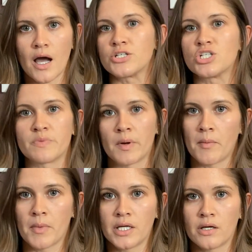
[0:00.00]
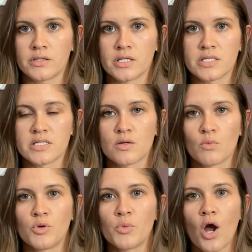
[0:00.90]
I should spend my money on this.
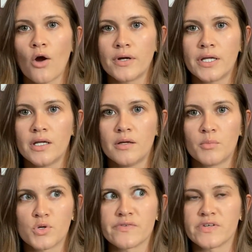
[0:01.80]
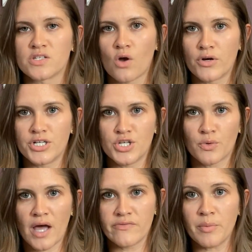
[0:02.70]
Most of us
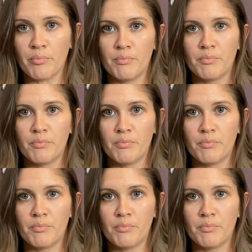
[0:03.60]
don't have a